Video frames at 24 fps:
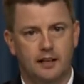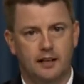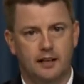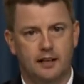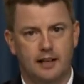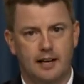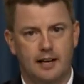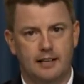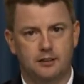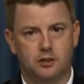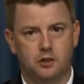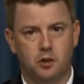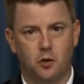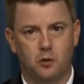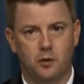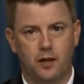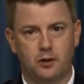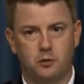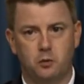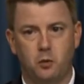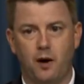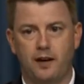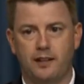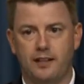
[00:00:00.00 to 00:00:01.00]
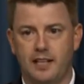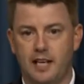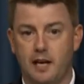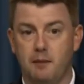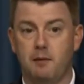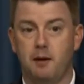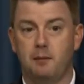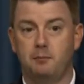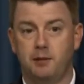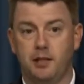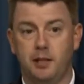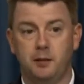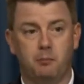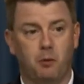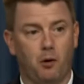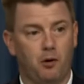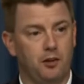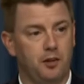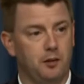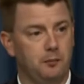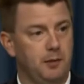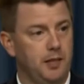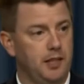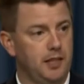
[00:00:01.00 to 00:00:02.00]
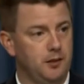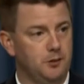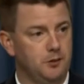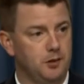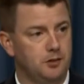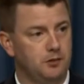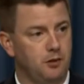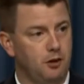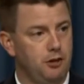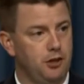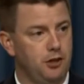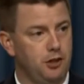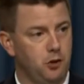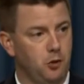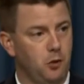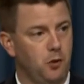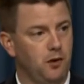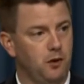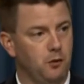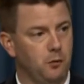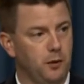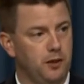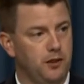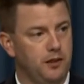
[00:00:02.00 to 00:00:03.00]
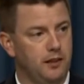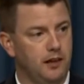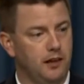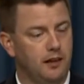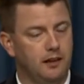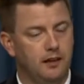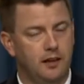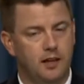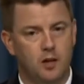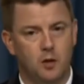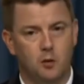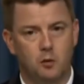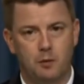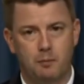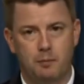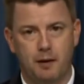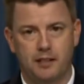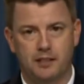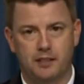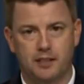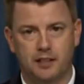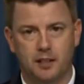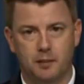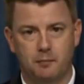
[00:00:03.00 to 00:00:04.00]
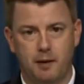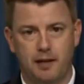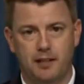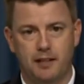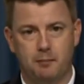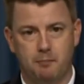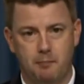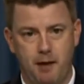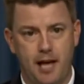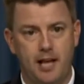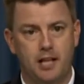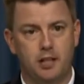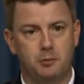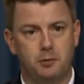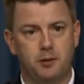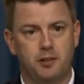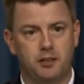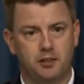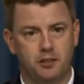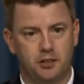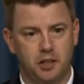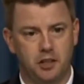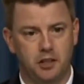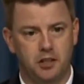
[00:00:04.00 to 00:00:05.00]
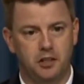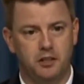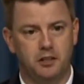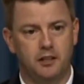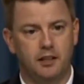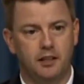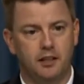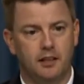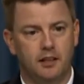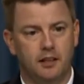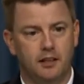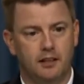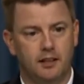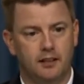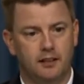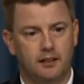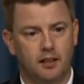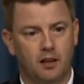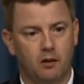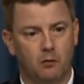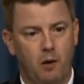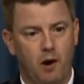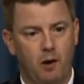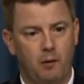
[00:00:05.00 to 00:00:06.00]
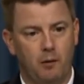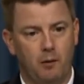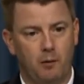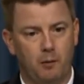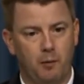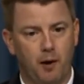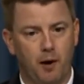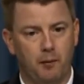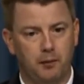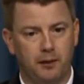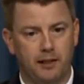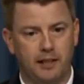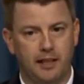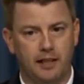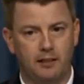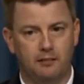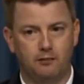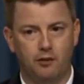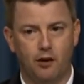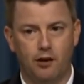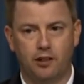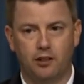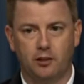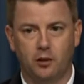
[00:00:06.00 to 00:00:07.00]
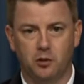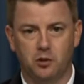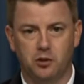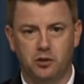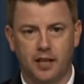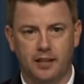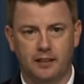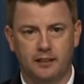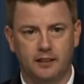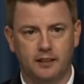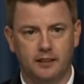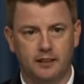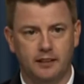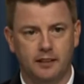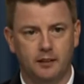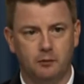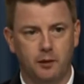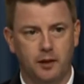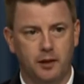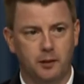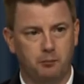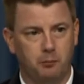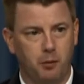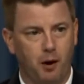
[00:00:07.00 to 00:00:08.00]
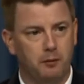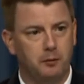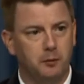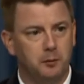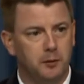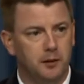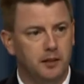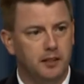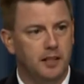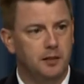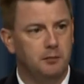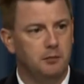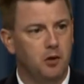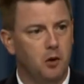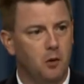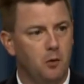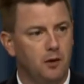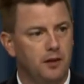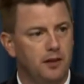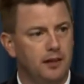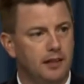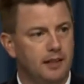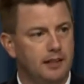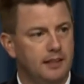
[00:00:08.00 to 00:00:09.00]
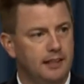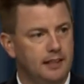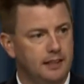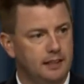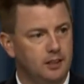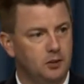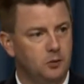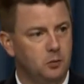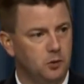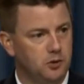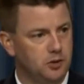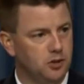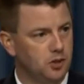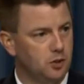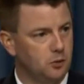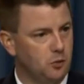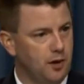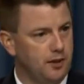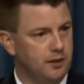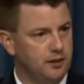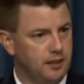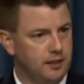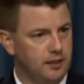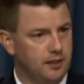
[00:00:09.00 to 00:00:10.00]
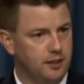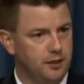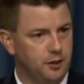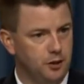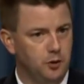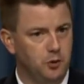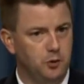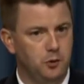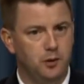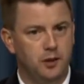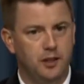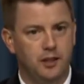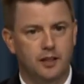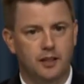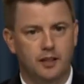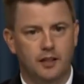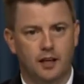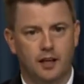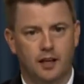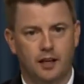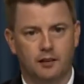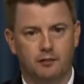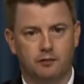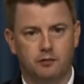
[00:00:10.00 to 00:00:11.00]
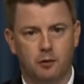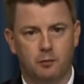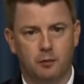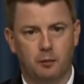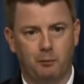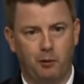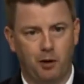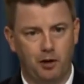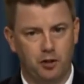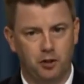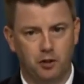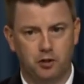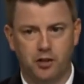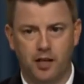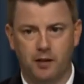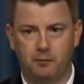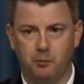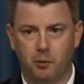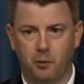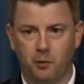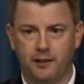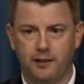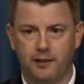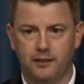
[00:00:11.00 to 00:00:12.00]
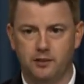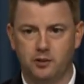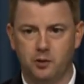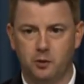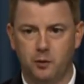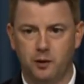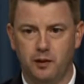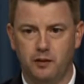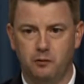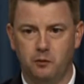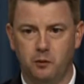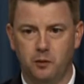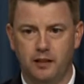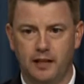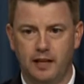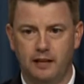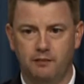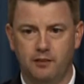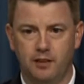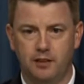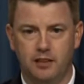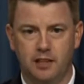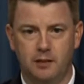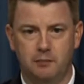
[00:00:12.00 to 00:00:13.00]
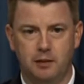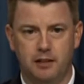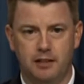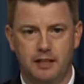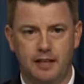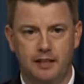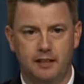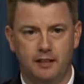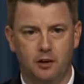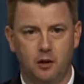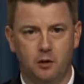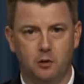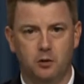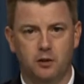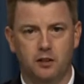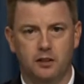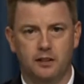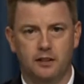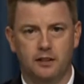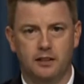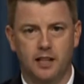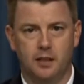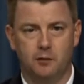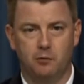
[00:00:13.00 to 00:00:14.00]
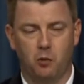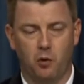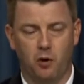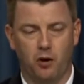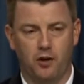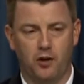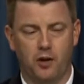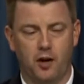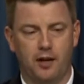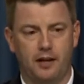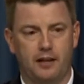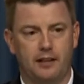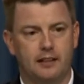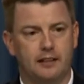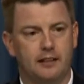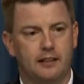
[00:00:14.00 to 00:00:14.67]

And so that's why the MMT part of the meeting was very short. We basically made the management decision that while we were probably getting very close technically and we could probably keep going, it just wasn't the right thing to do from a pressure standpoint, and so we gave the team a day to go keep working on it.